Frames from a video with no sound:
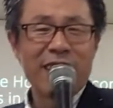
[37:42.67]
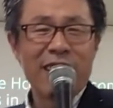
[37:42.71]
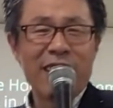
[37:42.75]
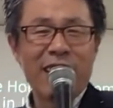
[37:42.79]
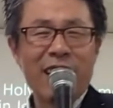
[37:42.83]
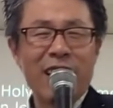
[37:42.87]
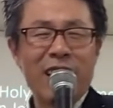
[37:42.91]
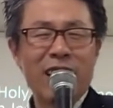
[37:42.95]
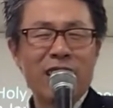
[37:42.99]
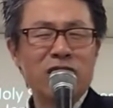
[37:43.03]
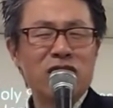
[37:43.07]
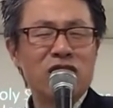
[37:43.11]

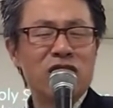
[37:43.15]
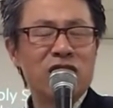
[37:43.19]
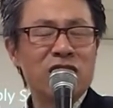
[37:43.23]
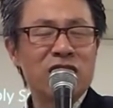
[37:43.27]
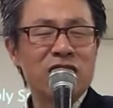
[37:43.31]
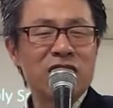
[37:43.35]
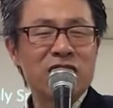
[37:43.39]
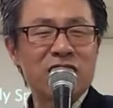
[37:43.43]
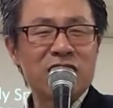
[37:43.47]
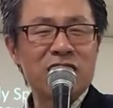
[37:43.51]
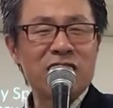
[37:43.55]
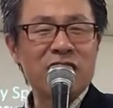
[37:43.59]
And
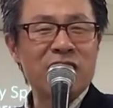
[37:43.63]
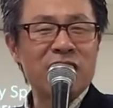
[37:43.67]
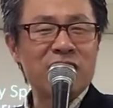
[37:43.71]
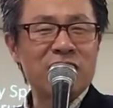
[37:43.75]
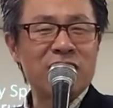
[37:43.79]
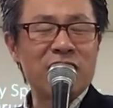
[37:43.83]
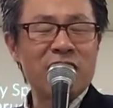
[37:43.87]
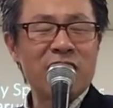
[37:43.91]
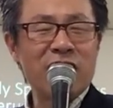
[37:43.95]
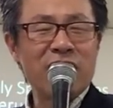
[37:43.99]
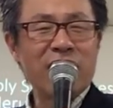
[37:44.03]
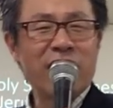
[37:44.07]
Jesus
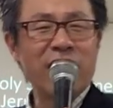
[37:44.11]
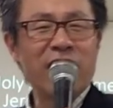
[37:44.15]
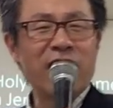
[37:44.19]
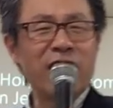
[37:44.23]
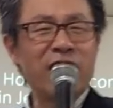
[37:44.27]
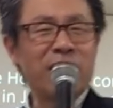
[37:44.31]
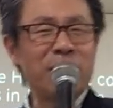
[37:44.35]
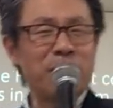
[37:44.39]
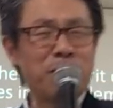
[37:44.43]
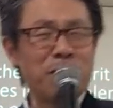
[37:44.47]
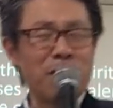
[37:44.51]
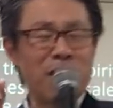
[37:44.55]
says,
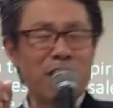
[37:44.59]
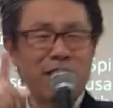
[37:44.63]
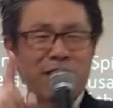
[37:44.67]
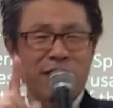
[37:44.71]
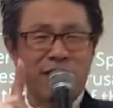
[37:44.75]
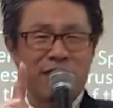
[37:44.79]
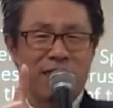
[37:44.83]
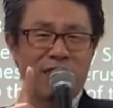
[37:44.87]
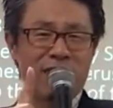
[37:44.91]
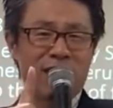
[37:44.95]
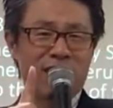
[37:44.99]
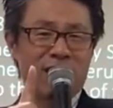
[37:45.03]
Hey,
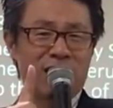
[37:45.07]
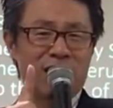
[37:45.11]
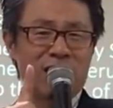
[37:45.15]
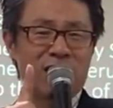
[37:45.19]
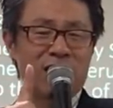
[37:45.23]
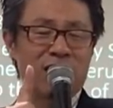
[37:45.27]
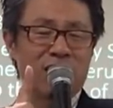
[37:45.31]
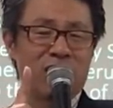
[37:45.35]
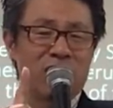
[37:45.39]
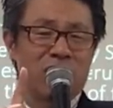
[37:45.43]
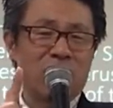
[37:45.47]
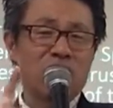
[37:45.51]
Martha,
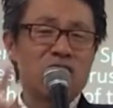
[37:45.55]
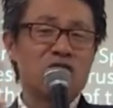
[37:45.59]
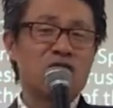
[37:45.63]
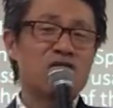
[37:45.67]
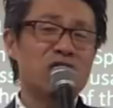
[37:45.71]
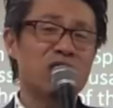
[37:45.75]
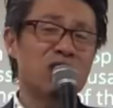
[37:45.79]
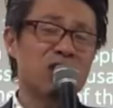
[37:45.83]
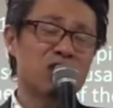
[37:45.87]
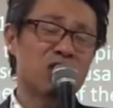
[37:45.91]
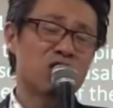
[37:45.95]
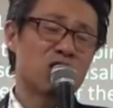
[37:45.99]

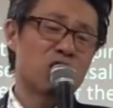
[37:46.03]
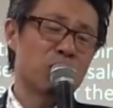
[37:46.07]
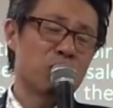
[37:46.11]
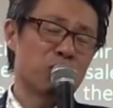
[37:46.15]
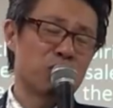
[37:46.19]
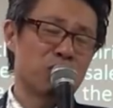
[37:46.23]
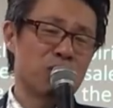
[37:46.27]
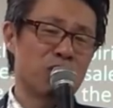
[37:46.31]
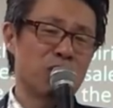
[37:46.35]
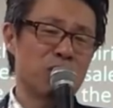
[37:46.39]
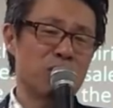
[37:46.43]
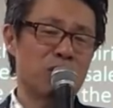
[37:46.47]
she has
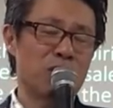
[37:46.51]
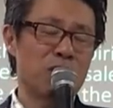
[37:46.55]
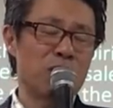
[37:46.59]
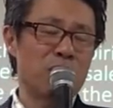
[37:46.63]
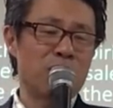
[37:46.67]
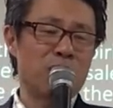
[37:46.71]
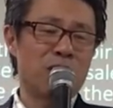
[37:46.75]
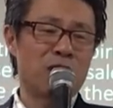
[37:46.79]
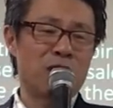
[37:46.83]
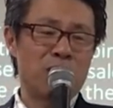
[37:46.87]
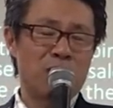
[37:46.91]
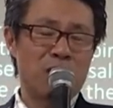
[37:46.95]
chosen
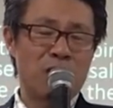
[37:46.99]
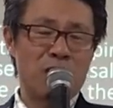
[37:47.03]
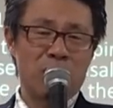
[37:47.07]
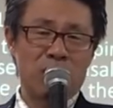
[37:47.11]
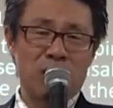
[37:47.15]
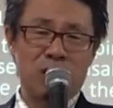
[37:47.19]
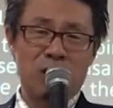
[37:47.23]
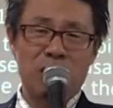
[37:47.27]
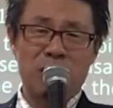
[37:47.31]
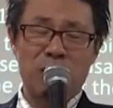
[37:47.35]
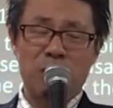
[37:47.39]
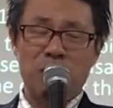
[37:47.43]

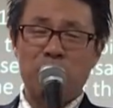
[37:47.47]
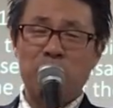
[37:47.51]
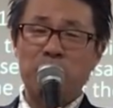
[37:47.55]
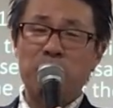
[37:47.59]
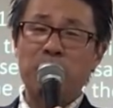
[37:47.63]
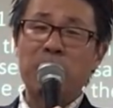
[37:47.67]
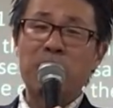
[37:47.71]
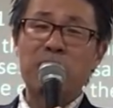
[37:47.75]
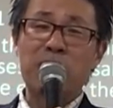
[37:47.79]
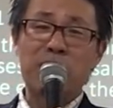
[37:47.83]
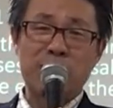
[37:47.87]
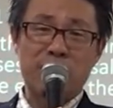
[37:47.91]
the, the
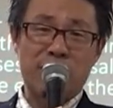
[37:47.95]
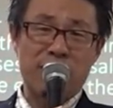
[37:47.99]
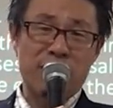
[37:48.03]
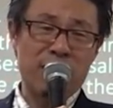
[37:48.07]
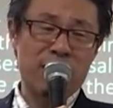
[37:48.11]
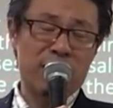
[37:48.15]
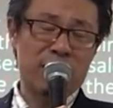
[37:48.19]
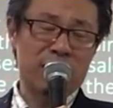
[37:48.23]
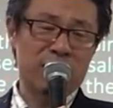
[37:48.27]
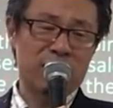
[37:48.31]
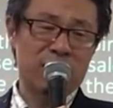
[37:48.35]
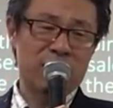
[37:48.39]
better
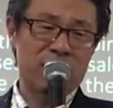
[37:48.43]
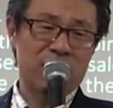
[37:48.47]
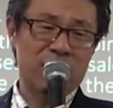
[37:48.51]
thing.